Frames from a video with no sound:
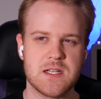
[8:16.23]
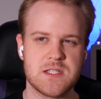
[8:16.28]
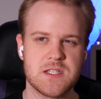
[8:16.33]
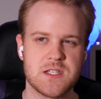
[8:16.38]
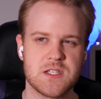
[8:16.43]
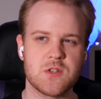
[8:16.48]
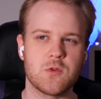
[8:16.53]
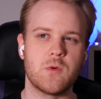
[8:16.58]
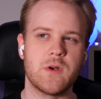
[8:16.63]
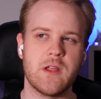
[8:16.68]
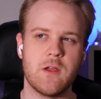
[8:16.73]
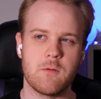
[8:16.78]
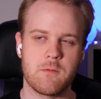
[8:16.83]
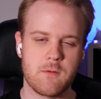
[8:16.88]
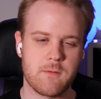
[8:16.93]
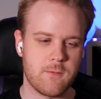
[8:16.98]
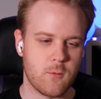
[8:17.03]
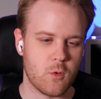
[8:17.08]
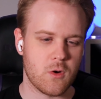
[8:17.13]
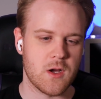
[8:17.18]
to 20 over
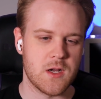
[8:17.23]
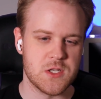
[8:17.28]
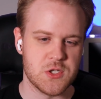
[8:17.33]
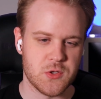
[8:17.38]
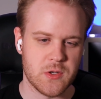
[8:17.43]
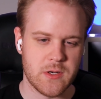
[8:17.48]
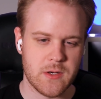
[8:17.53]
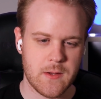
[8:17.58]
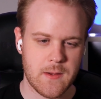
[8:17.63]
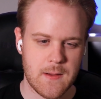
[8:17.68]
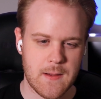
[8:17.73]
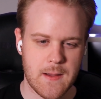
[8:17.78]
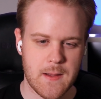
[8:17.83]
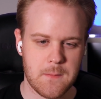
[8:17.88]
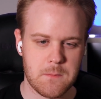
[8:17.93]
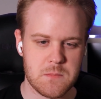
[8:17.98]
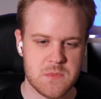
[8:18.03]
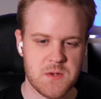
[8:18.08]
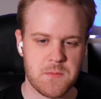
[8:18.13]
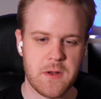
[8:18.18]
400,
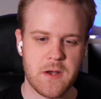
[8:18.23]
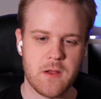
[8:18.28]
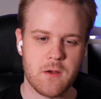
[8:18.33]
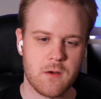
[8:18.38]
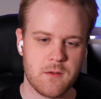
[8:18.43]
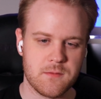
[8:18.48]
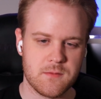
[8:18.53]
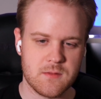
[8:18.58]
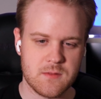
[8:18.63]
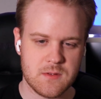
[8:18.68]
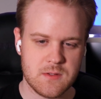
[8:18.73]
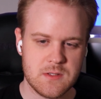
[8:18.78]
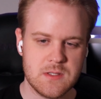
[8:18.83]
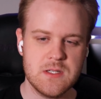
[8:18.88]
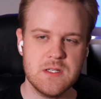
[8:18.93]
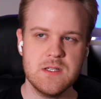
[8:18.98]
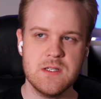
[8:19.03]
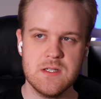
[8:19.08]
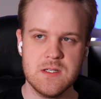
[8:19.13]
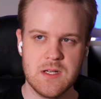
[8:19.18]
um, depending on
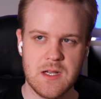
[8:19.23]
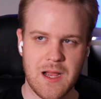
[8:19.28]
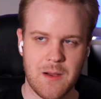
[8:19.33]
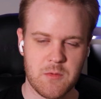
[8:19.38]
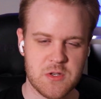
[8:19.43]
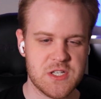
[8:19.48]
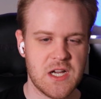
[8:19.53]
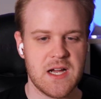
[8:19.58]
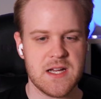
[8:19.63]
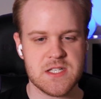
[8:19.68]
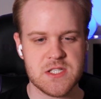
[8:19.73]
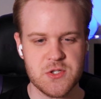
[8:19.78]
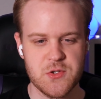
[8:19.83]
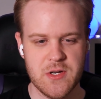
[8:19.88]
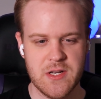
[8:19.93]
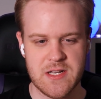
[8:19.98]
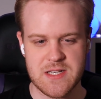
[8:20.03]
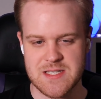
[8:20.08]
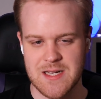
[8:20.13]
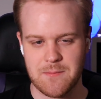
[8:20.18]
how much eye
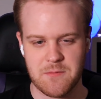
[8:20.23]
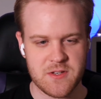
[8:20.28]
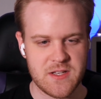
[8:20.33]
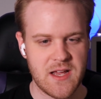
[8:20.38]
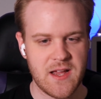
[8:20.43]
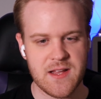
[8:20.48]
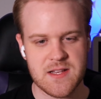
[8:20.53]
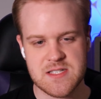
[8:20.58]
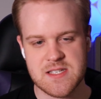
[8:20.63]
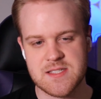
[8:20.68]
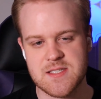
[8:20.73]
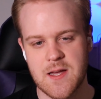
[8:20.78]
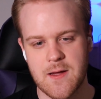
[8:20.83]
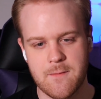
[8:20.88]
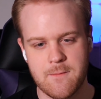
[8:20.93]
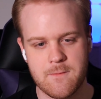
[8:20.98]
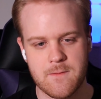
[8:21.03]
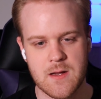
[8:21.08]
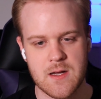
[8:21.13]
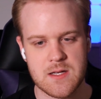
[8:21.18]
strain and time of day and
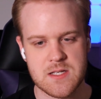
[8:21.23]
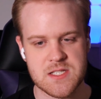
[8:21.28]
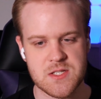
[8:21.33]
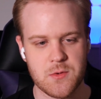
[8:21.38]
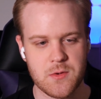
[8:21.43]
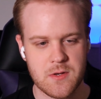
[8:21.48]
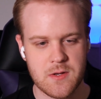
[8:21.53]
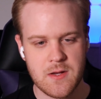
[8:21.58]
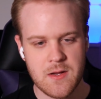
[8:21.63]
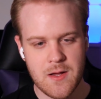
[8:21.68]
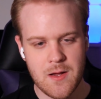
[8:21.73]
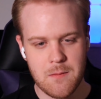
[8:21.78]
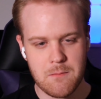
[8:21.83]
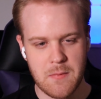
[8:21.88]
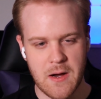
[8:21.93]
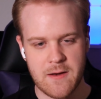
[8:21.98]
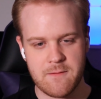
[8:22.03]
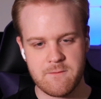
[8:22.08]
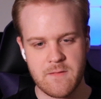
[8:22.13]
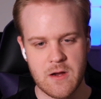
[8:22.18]
stuff. Uh, so
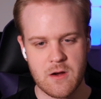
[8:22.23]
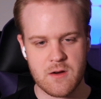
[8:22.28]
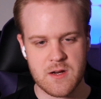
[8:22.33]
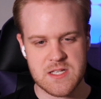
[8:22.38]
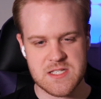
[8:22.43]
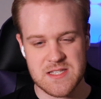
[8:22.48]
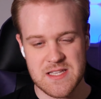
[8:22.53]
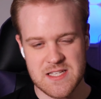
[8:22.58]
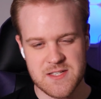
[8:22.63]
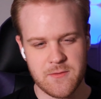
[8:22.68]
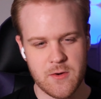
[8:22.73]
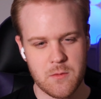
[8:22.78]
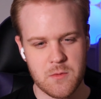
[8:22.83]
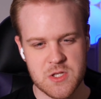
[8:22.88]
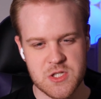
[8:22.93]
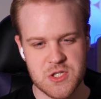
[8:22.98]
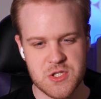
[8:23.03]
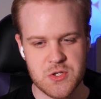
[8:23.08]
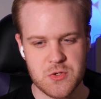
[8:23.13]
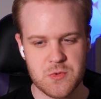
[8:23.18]
mine varies, and that's very
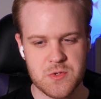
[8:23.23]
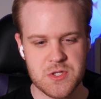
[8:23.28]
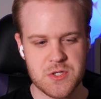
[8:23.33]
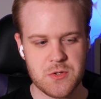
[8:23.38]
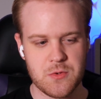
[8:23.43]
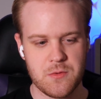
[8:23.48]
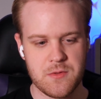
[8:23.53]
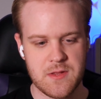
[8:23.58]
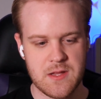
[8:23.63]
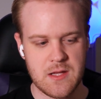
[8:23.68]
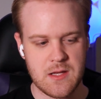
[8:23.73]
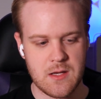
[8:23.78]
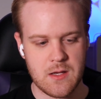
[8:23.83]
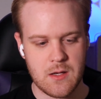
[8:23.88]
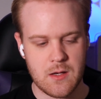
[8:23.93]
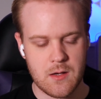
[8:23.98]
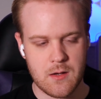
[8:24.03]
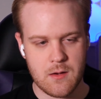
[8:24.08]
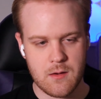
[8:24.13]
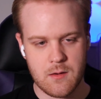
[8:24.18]
much due to
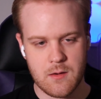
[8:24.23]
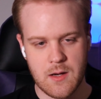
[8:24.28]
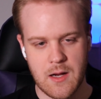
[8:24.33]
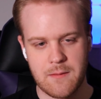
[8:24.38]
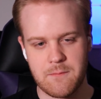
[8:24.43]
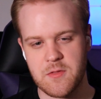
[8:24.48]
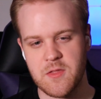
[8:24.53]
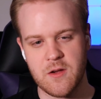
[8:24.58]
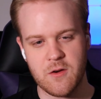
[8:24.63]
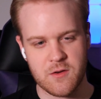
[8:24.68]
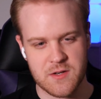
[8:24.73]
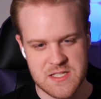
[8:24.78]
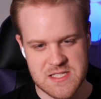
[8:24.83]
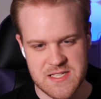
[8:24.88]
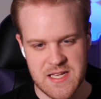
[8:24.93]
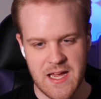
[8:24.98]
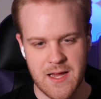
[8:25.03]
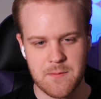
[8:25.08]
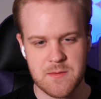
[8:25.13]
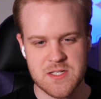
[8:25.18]
the I have a thing called
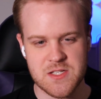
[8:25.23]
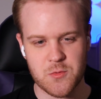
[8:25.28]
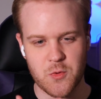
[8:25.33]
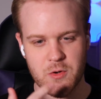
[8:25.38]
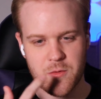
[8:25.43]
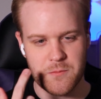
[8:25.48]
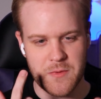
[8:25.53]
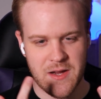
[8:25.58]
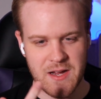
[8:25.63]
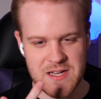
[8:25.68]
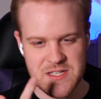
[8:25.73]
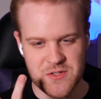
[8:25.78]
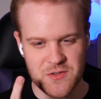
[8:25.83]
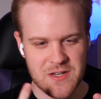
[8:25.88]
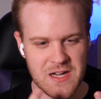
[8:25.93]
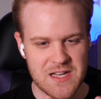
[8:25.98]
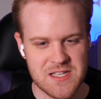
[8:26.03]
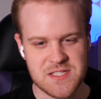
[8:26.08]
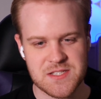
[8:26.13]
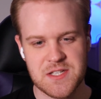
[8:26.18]
astigmatism where my mm-hmm. eyes are
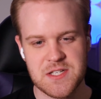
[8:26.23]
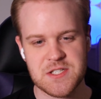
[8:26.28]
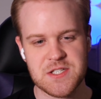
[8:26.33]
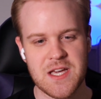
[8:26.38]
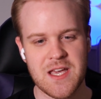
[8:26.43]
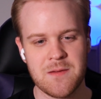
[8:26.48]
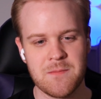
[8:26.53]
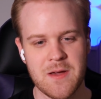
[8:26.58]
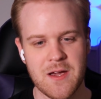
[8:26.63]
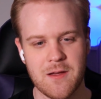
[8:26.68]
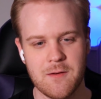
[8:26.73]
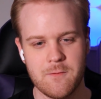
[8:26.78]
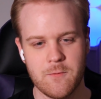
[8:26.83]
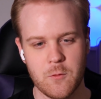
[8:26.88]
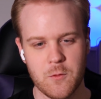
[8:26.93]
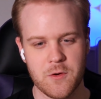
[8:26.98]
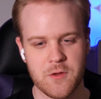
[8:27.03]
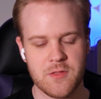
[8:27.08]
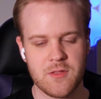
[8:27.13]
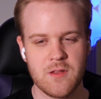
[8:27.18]
constantly shaking back and
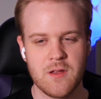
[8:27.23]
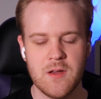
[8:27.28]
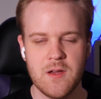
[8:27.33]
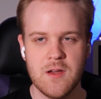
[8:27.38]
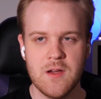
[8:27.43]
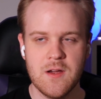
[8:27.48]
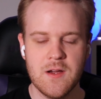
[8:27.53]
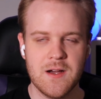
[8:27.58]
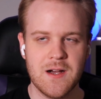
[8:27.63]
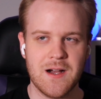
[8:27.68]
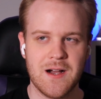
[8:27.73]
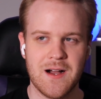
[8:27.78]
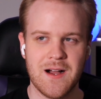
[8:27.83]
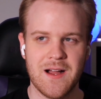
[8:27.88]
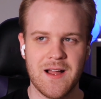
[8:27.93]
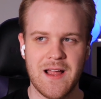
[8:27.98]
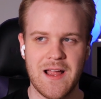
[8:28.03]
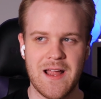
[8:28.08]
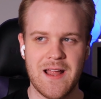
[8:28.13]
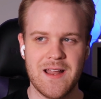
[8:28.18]
forth,
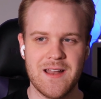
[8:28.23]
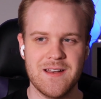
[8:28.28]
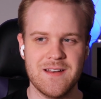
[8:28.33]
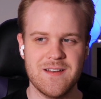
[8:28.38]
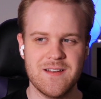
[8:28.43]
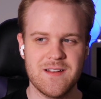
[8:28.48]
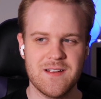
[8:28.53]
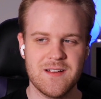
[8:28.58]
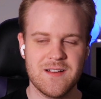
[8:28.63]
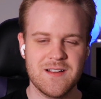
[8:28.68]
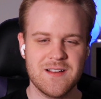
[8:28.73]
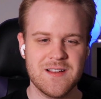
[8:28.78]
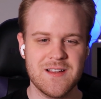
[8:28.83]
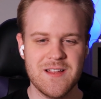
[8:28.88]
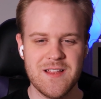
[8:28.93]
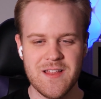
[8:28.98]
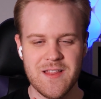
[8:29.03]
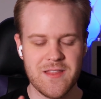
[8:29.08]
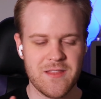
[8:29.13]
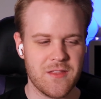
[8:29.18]
uh, and
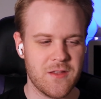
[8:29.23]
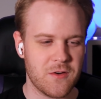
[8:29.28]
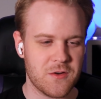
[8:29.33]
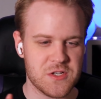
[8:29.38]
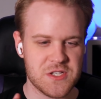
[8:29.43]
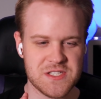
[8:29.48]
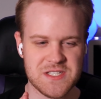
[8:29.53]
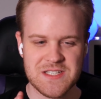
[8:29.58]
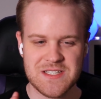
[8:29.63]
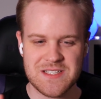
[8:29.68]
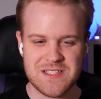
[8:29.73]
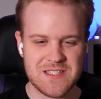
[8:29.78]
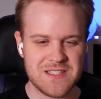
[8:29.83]
they're just